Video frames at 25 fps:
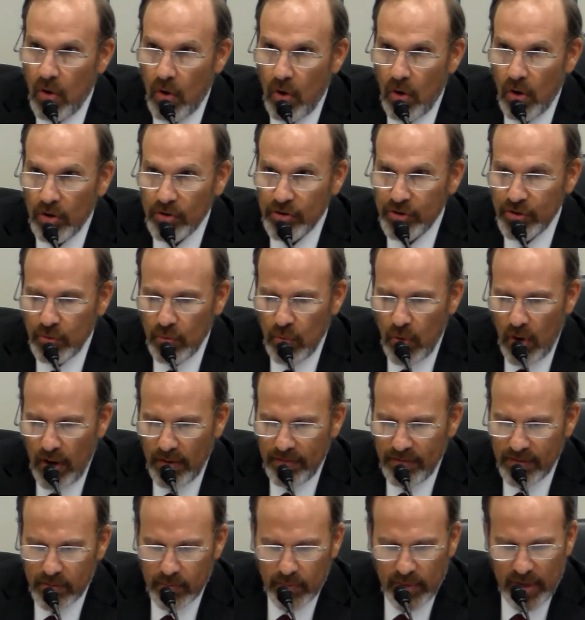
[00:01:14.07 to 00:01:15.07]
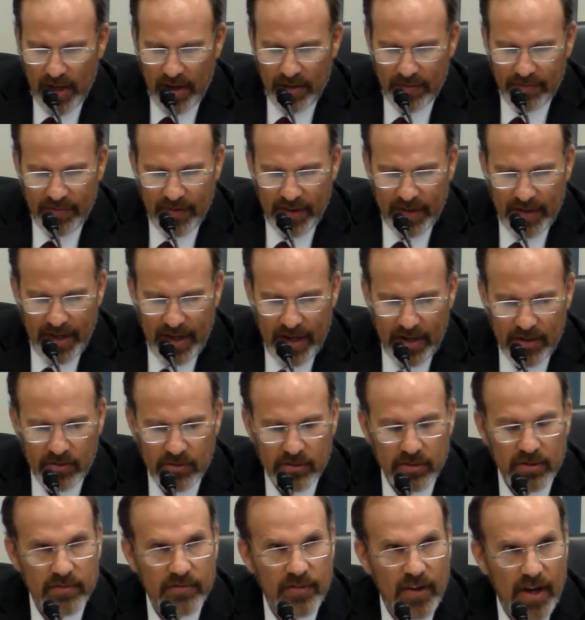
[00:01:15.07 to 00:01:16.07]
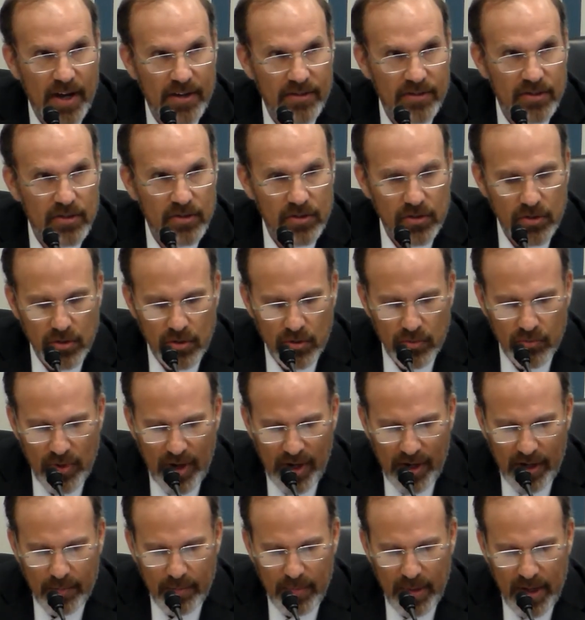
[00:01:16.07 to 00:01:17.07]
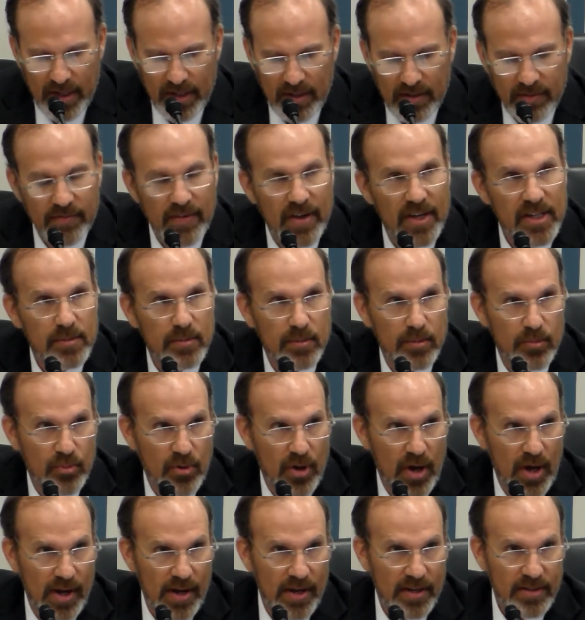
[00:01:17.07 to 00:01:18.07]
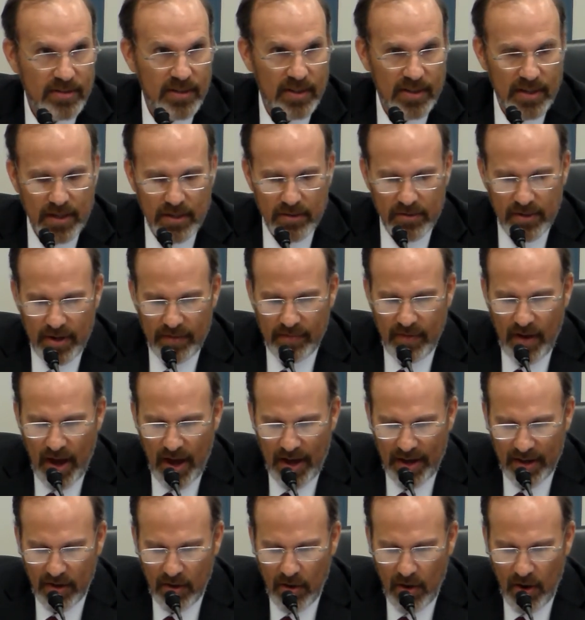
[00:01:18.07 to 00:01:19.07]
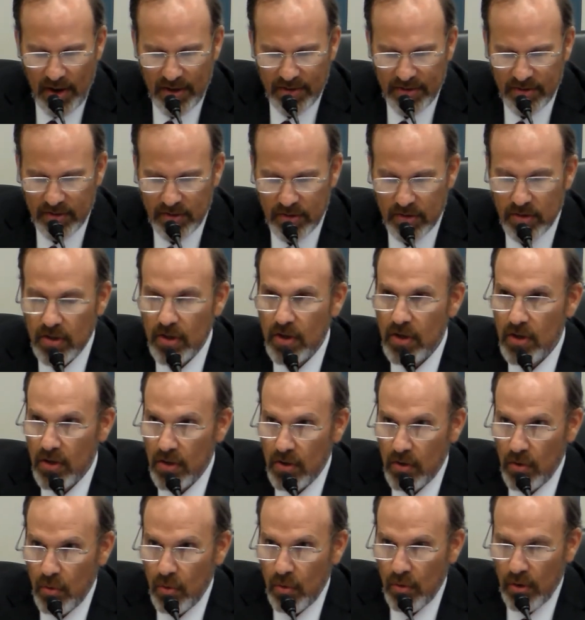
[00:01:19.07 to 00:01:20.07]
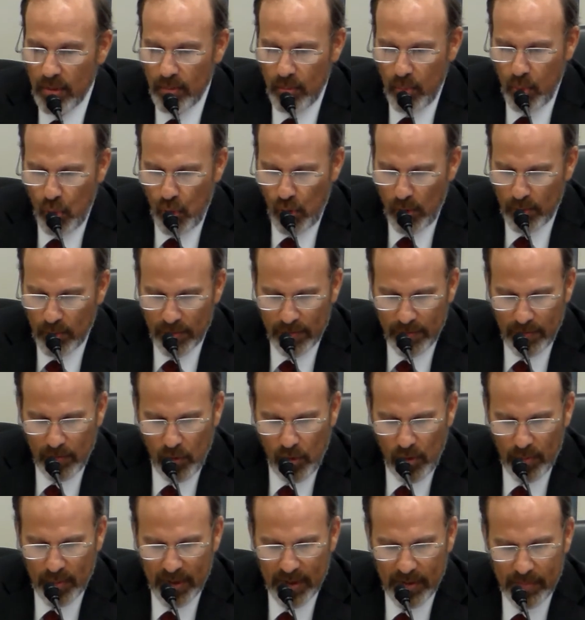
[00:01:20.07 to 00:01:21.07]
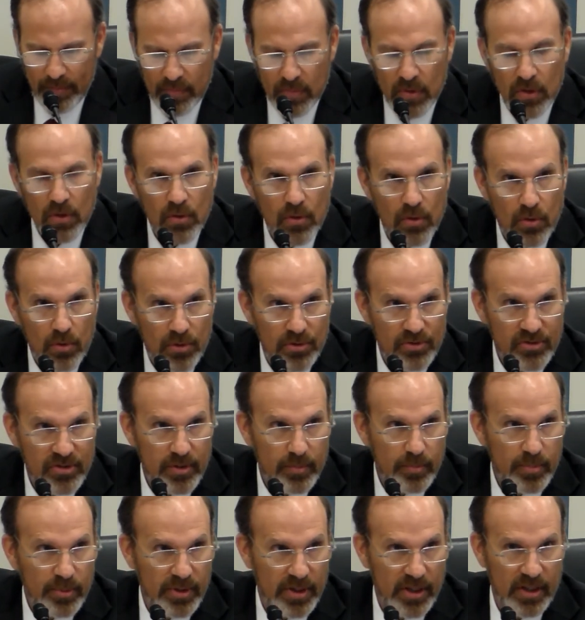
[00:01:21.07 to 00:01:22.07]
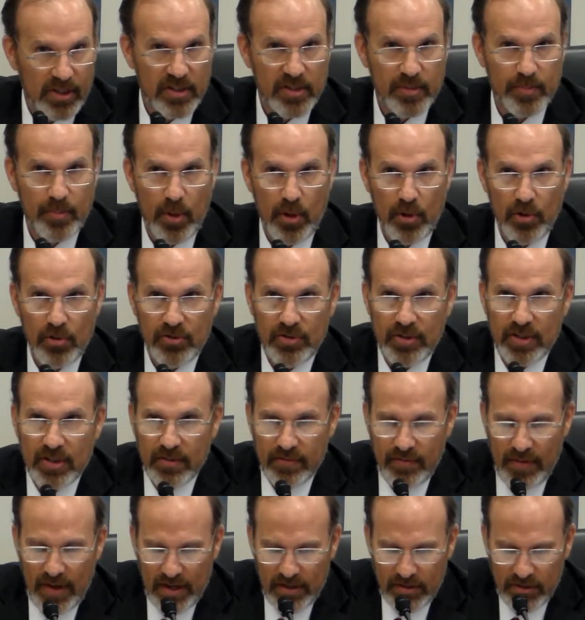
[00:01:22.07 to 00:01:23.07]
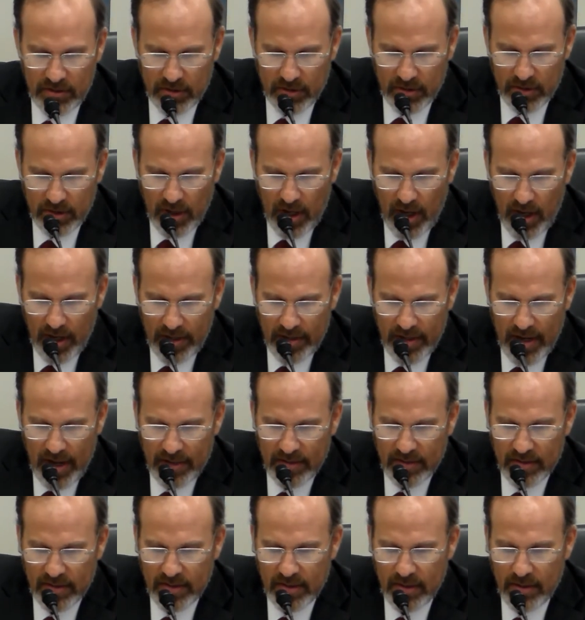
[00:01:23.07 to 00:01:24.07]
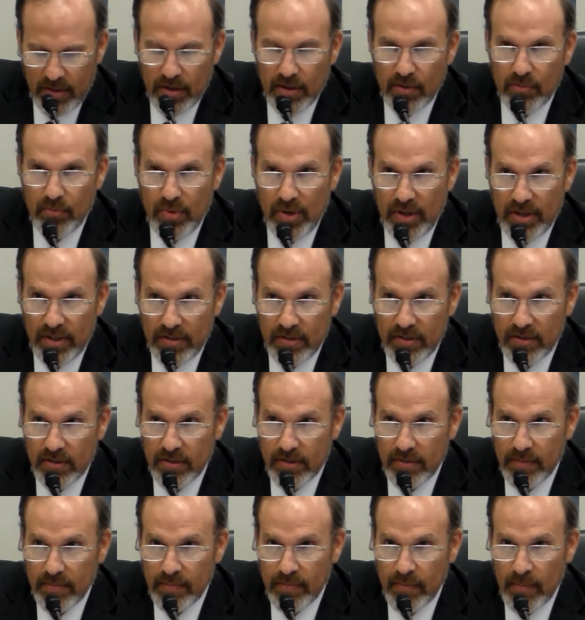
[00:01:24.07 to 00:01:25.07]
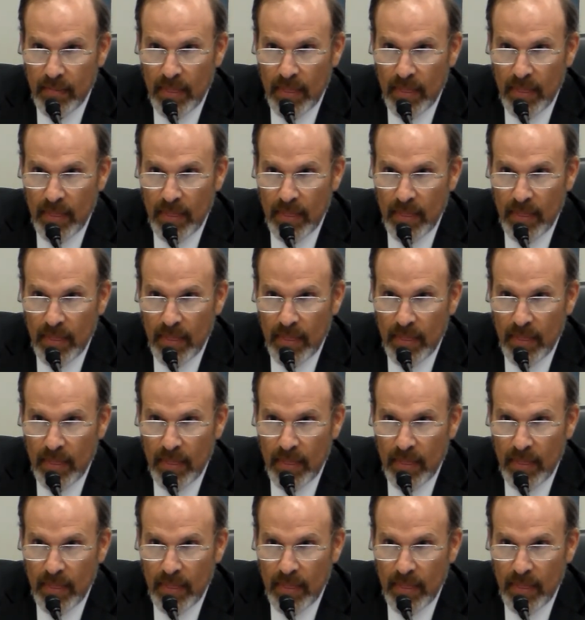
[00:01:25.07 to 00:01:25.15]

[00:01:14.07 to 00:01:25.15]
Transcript: all too often we have financial advisors who recommend investment products that either have high costs or are poor performing, or simply expose the investor to unnecessary risks.